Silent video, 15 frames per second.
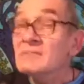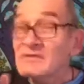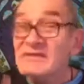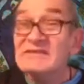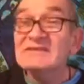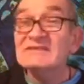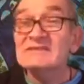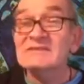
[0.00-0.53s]
But
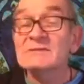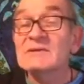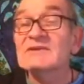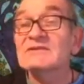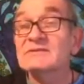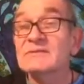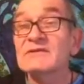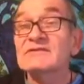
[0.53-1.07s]
this is a
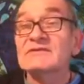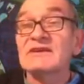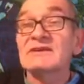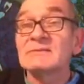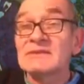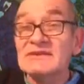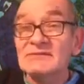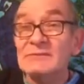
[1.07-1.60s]
wonderful
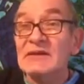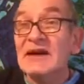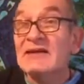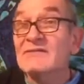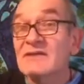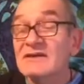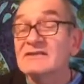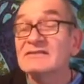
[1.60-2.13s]
time because we
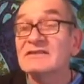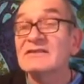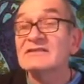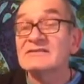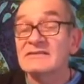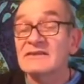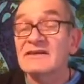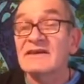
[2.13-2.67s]
have
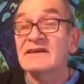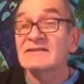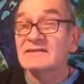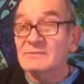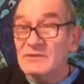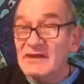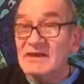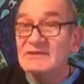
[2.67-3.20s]
ideas in our head
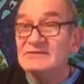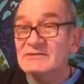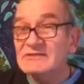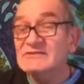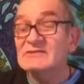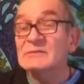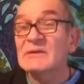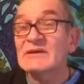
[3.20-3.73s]
and we are
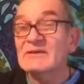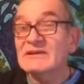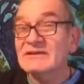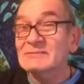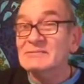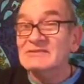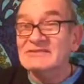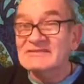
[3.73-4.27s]
just about
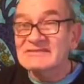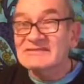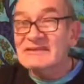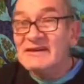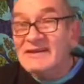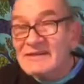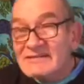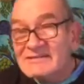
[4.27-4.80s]
able to
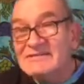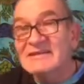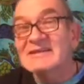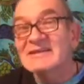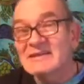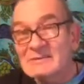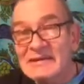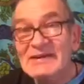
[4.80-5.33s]
start
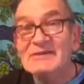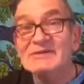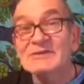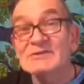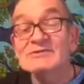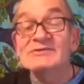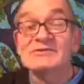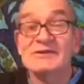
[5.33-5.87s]
thinking about
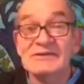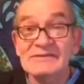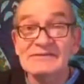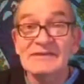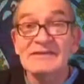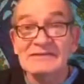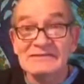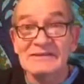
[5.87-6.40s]
launching
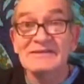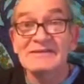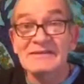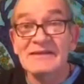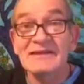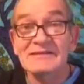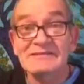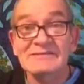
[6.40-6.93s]
things in the
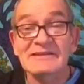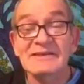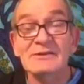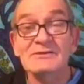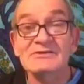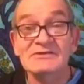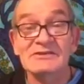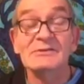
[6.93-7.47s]
next day
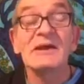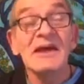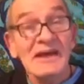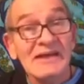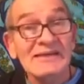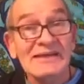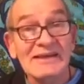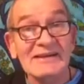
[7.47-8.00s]
or two,
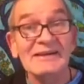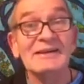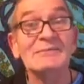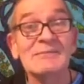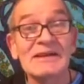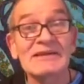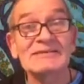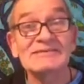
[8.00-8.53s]
getting our
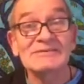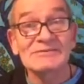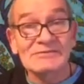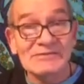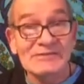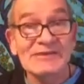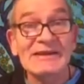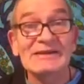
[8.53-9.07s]
plans off
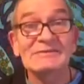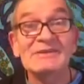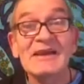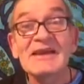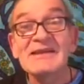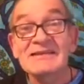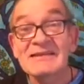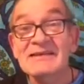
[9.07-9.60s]
the ground,
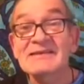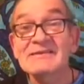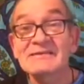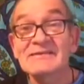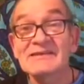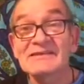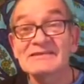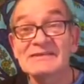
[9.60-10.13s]
getting
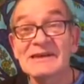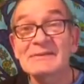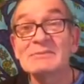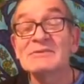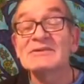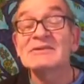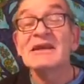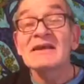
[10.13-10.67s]
things
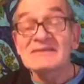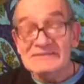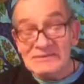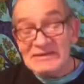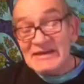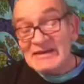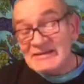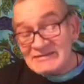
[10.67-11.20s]
happen.
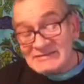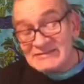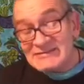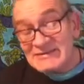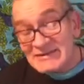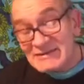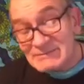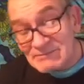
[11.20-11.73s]
So it's
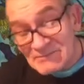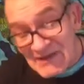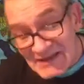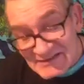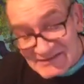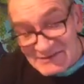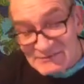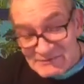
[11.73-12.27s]

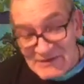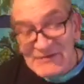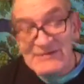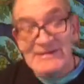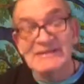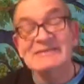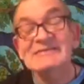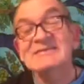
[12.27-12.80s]
a
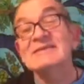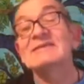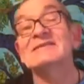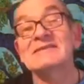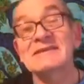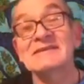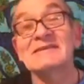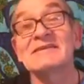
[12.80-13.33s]
very
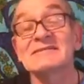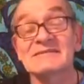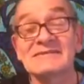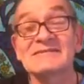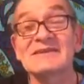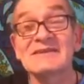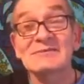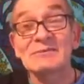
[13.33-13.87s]
exciting kind of
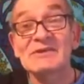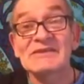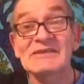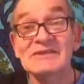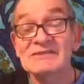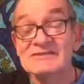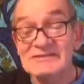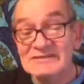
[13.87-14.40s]
time
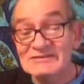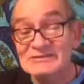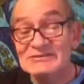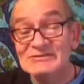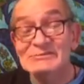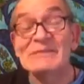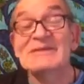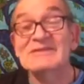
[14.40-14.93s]
within us. It's
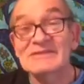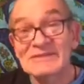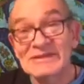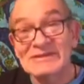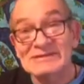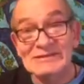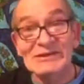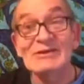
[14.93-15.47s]
just a matter of
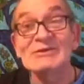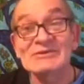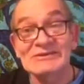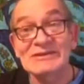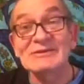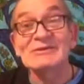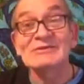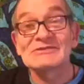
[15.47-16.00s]
kind of hold
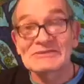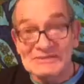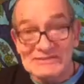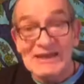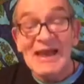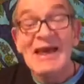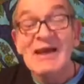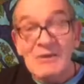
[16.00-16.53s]
your horses,
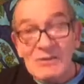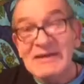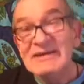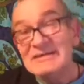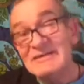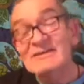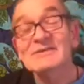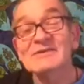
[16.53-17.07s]
wait
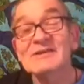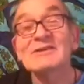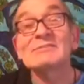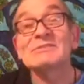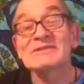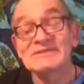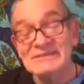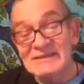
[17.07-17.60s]
another
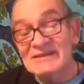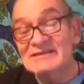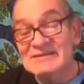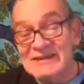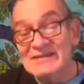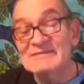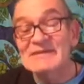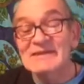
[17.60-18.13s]
couple of days,
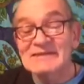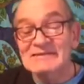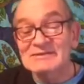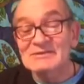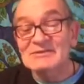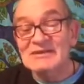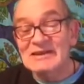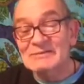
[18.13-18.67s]
and then it's
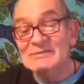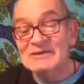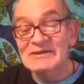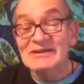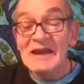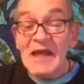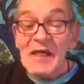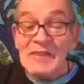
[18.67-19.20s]
all
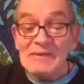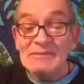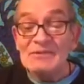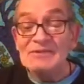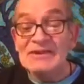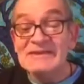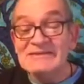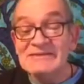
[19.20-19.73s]
happening. The
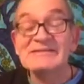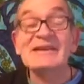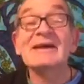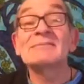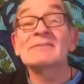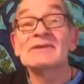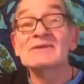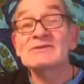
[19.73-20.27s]
moon enters
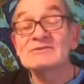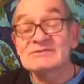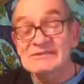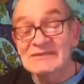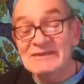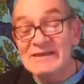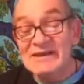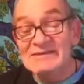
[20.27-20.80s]
Capricorn
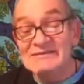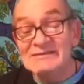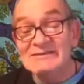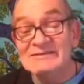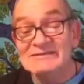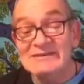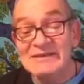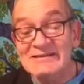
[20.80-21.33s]
today, as I
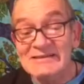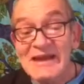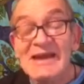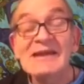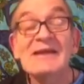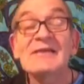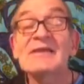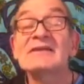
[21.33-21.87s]
said,
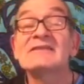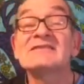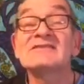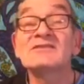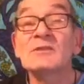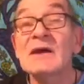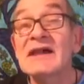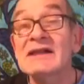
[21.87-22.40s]
and that is
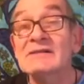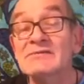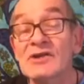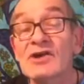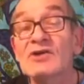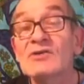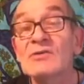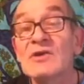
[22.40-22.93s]

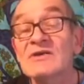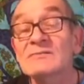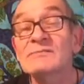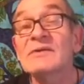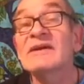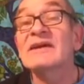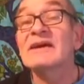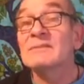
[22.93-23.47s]
12:01
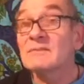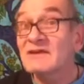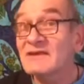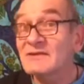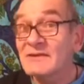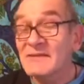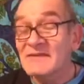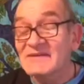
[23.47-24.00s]
p.m.
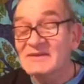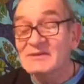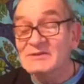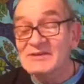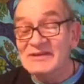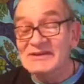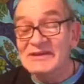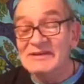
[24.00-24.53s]
here in the
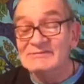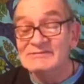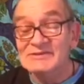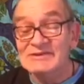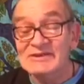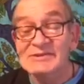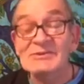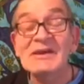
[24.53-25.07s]
UK
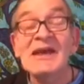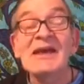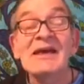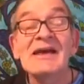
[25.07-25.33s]
afternoon.